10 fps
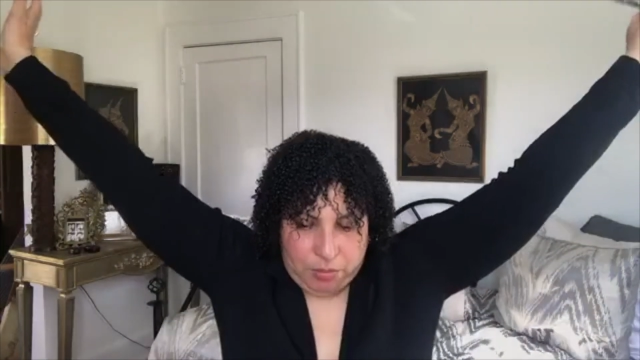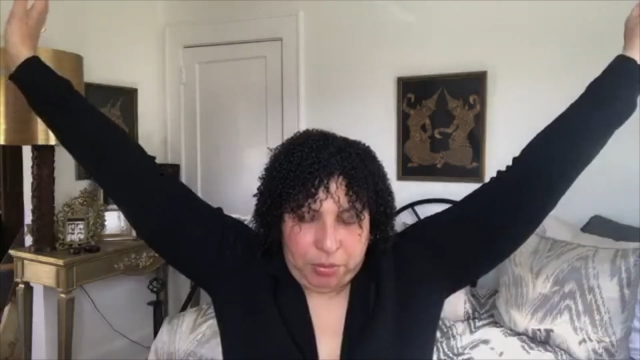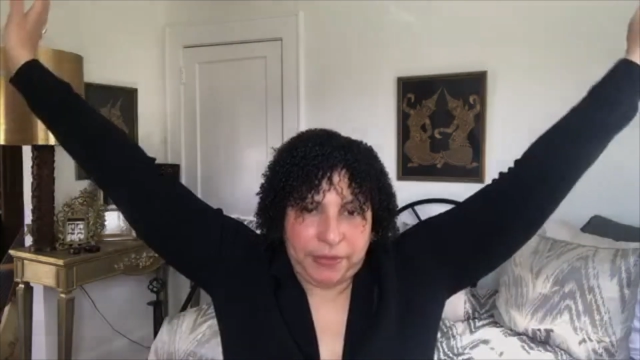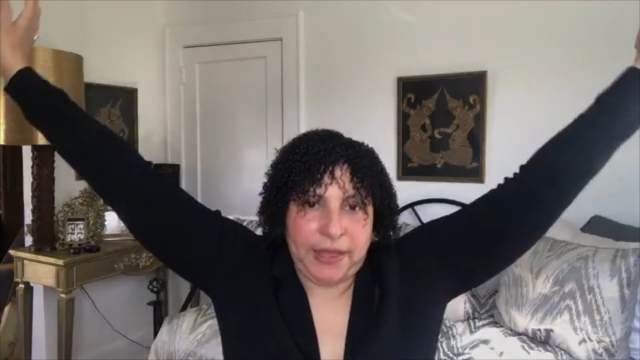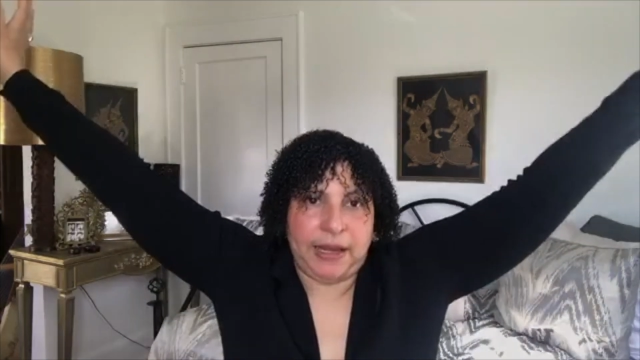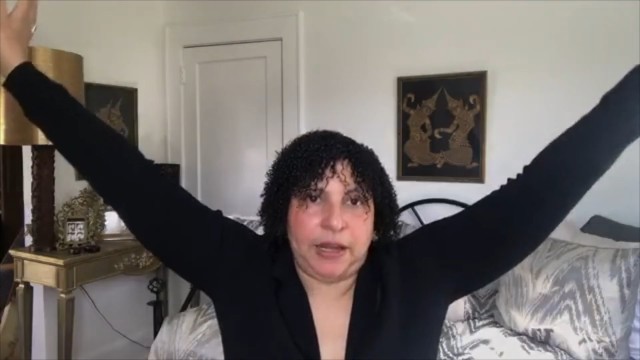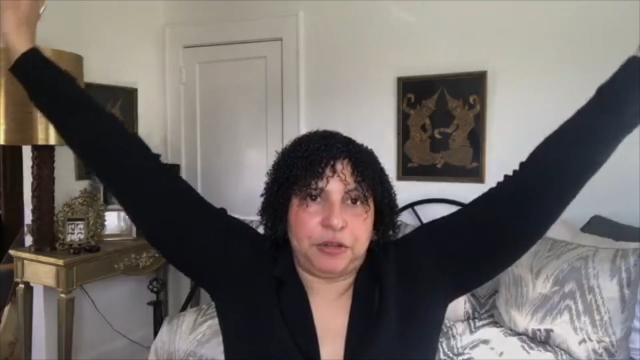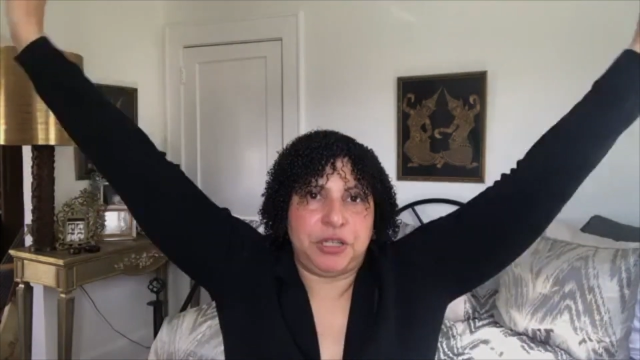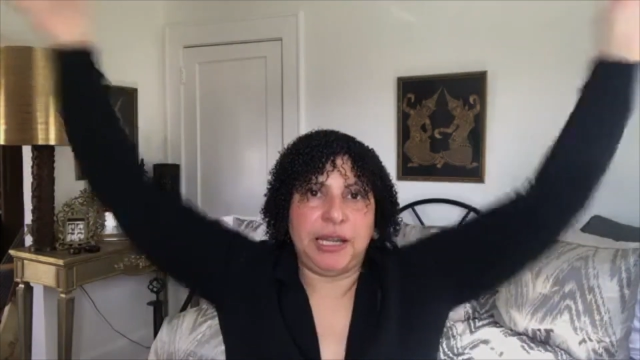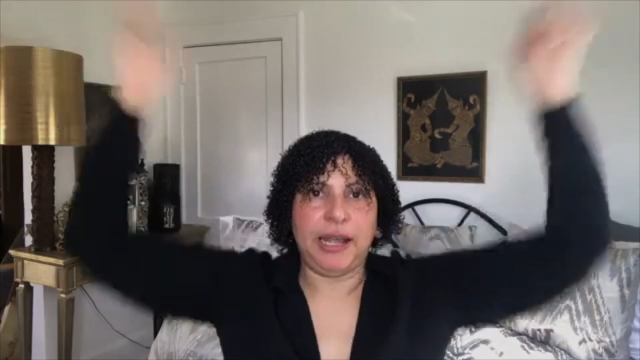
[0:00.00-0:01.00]
put that
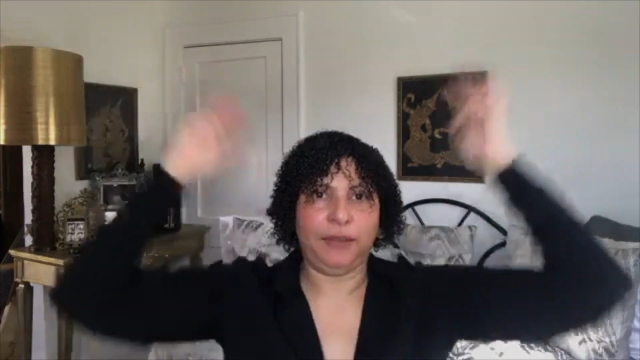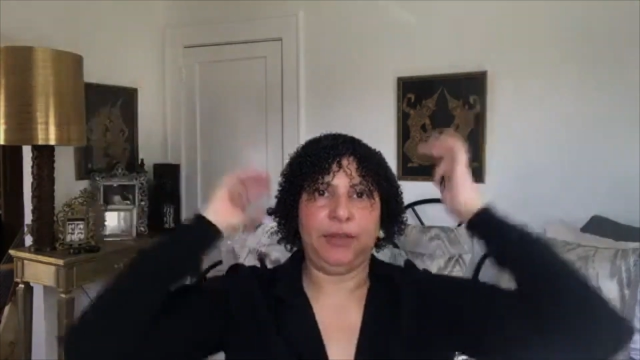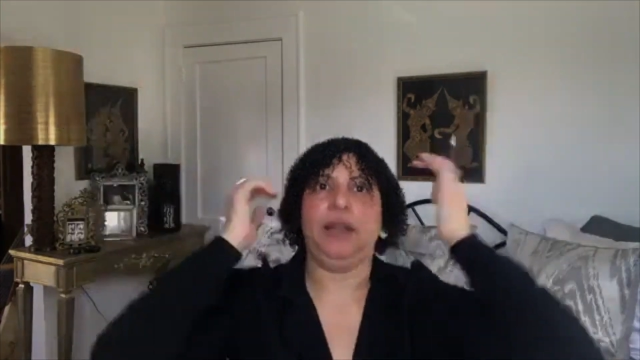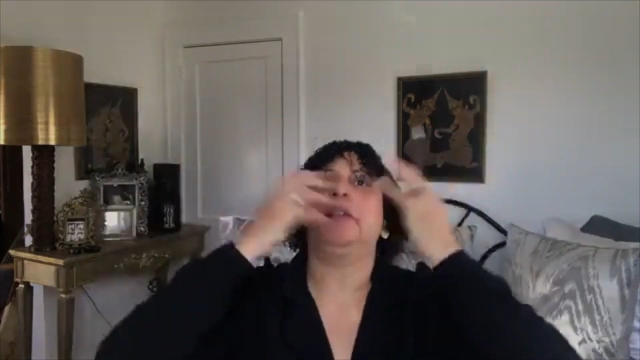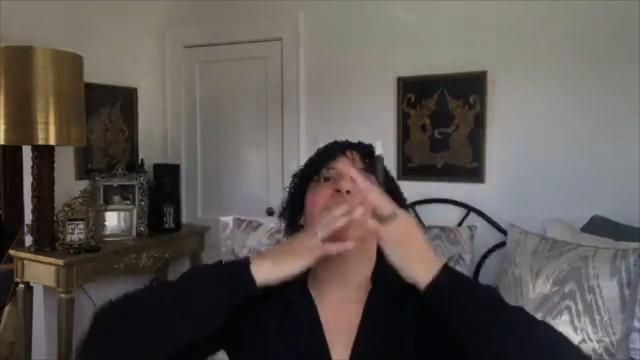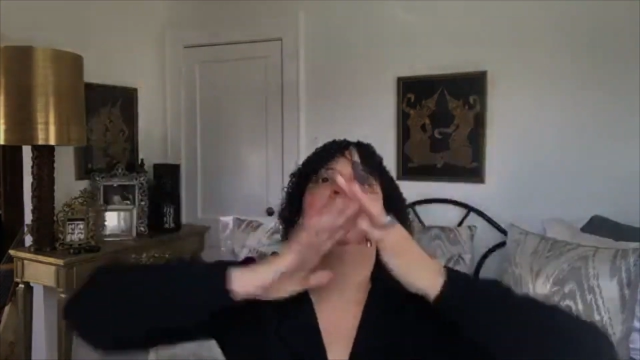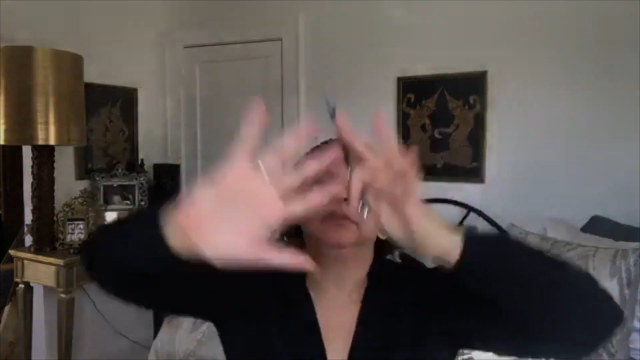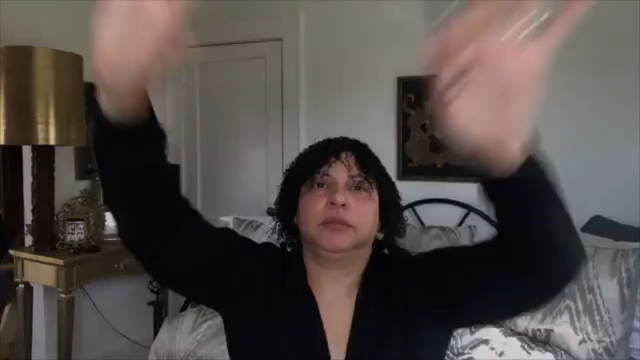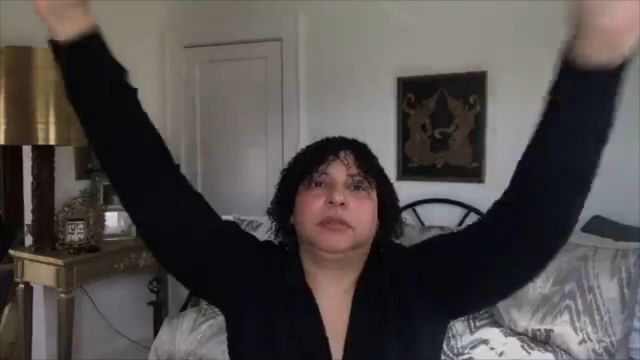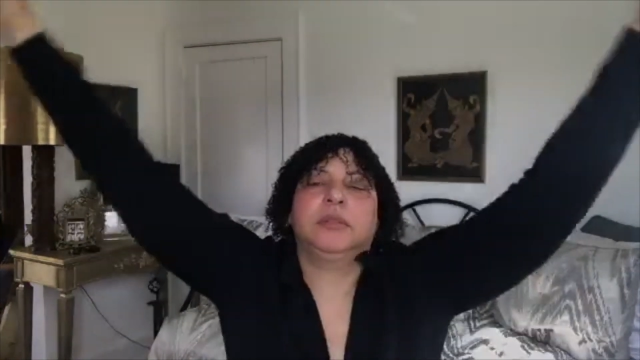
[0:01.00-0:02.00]
energy out there and
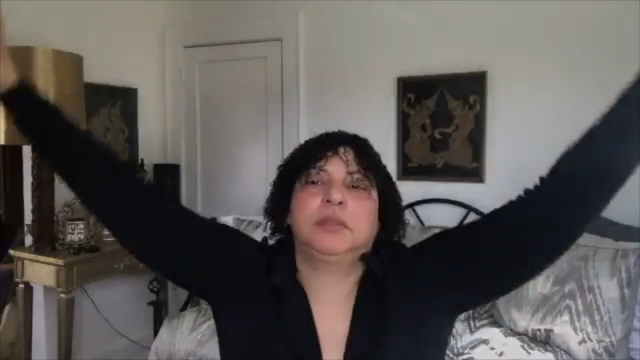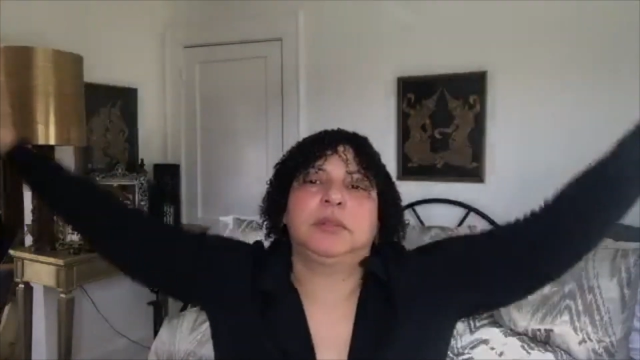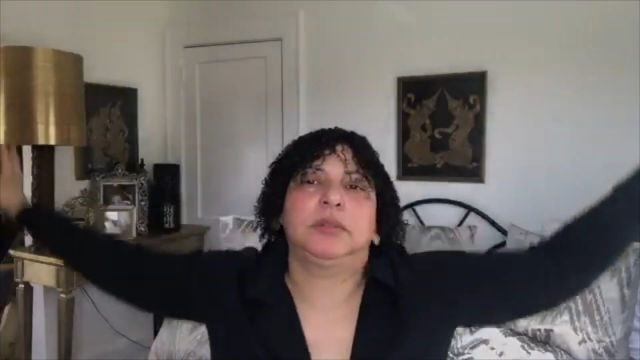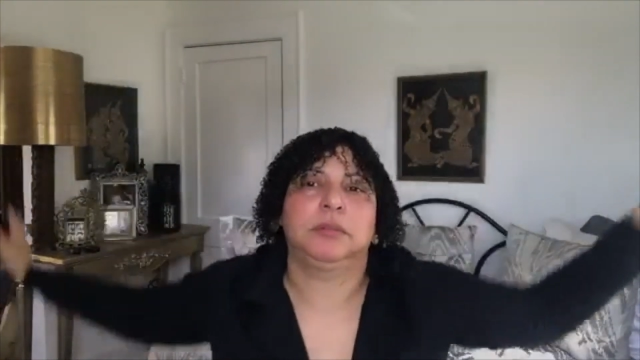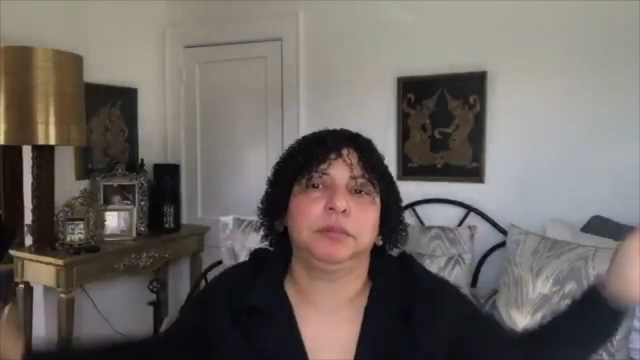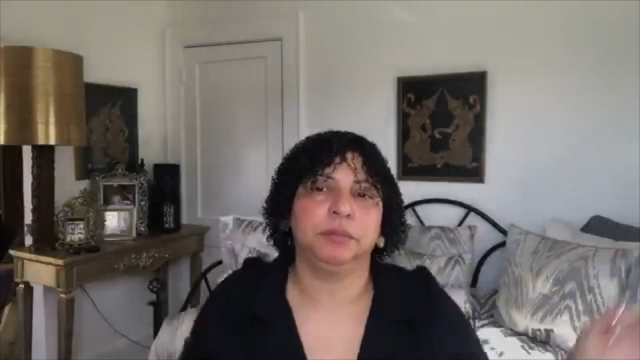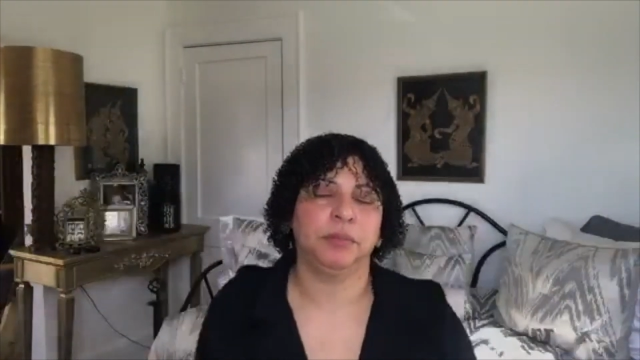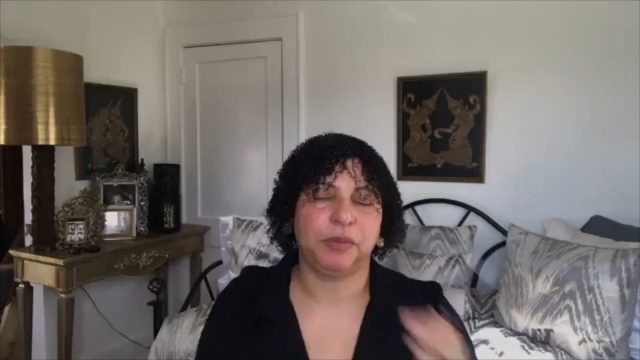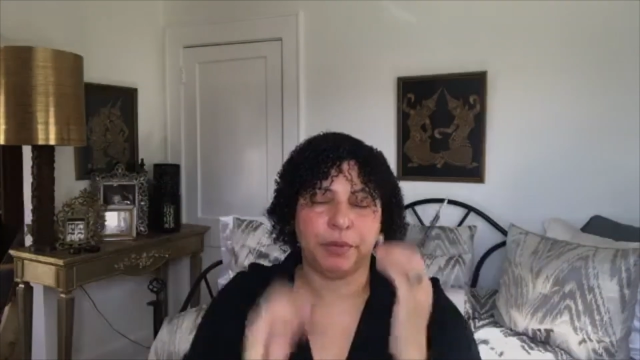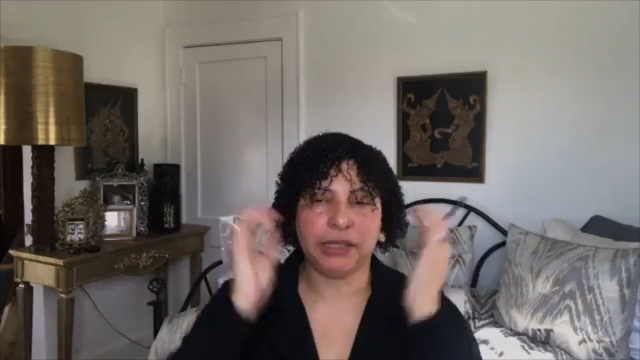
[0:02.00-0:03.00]

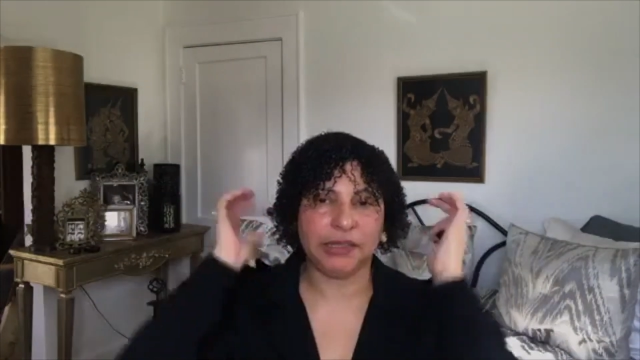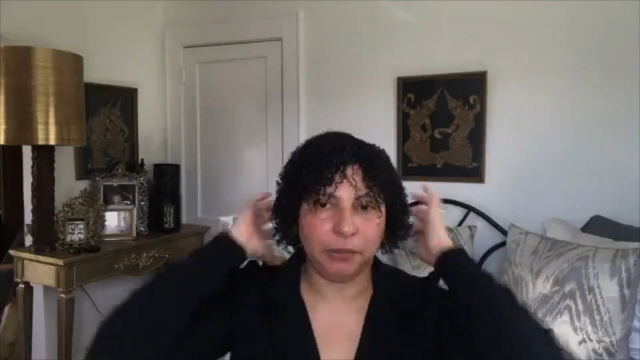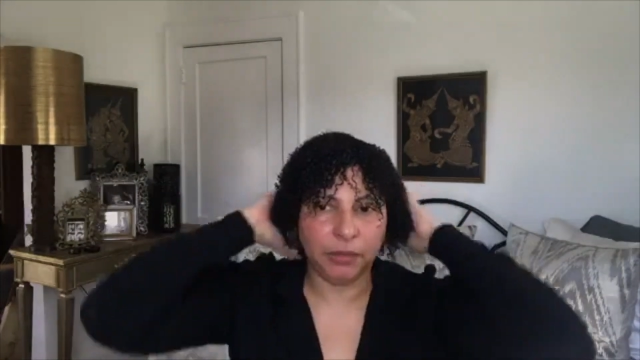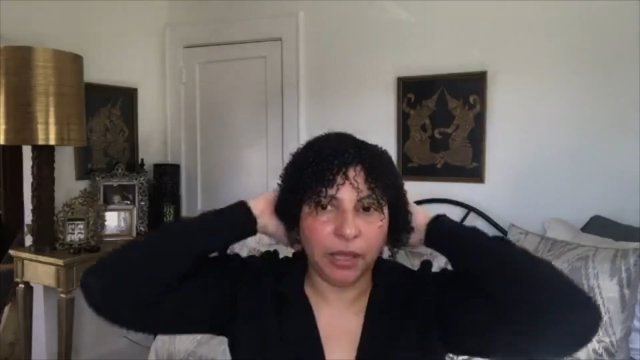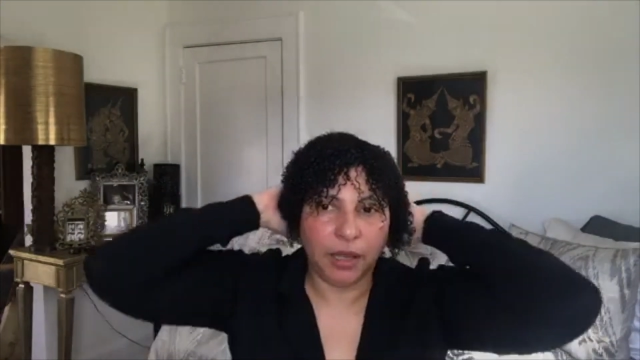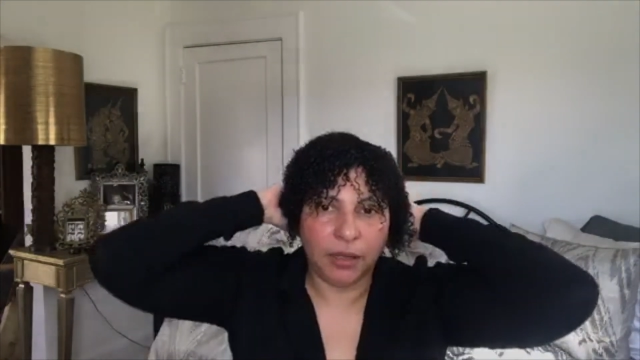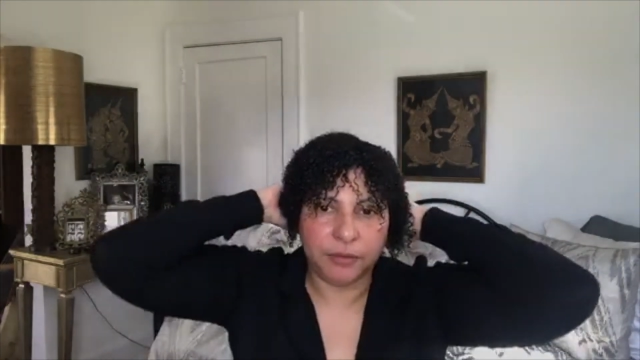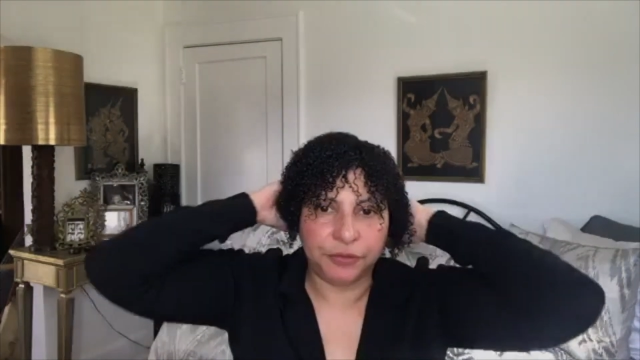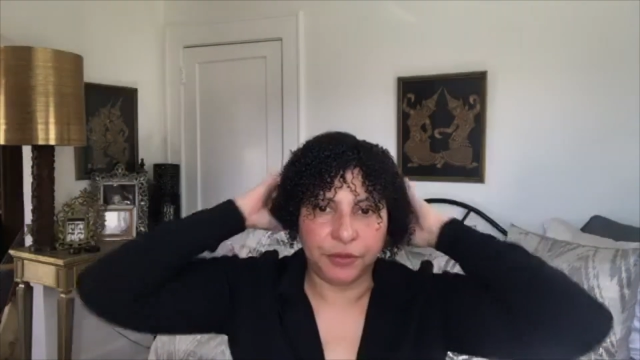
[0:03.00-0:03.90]
spread some love.